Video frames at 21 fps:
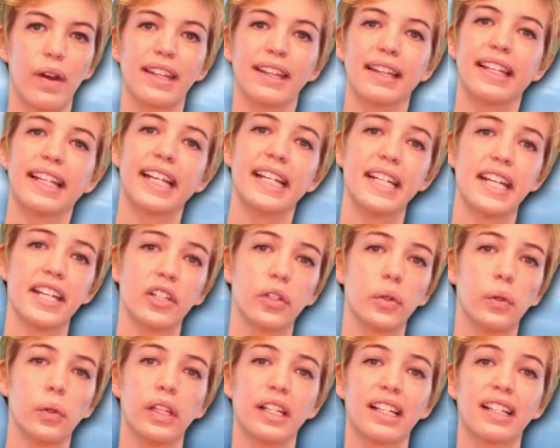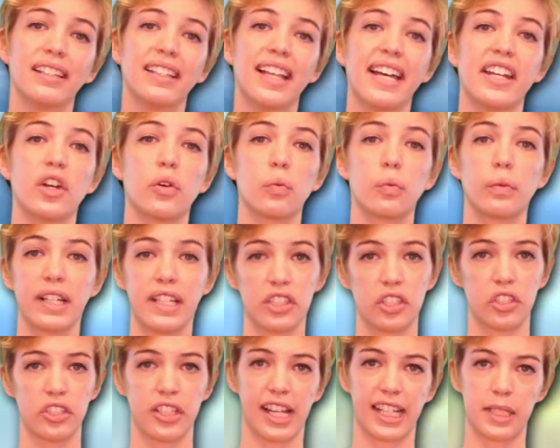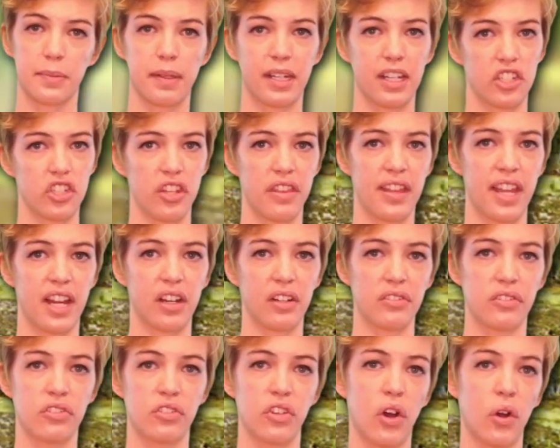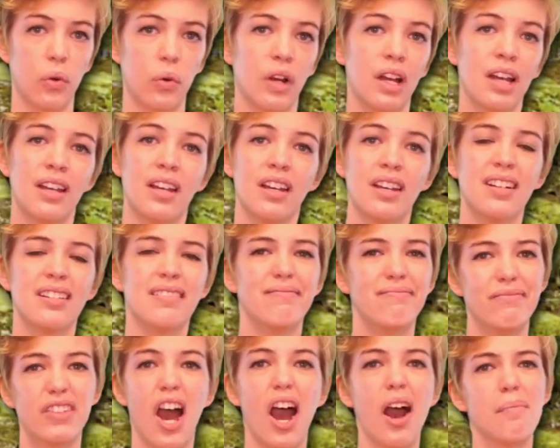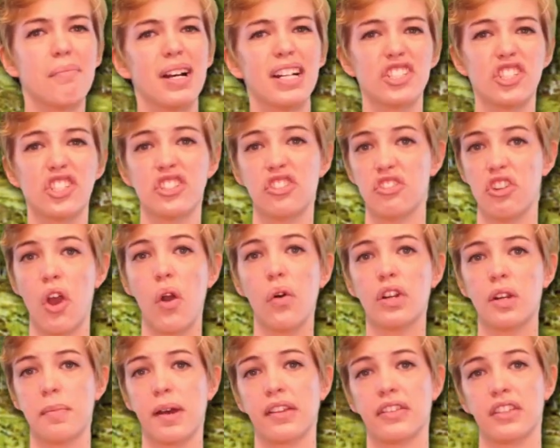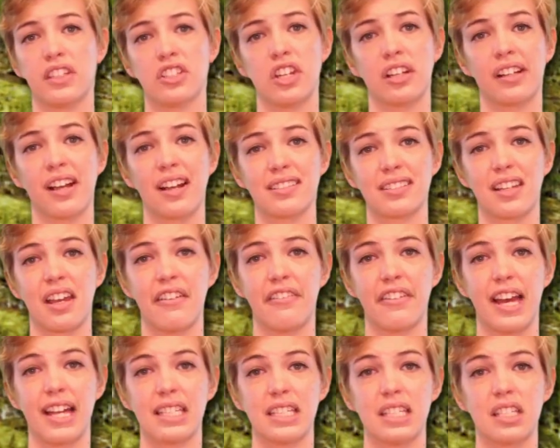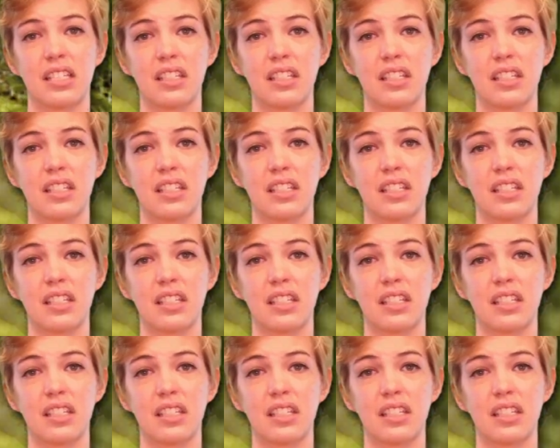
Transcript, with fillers: when Leonid Kulik led a research expedition there, so not much is known about the Tunguska event.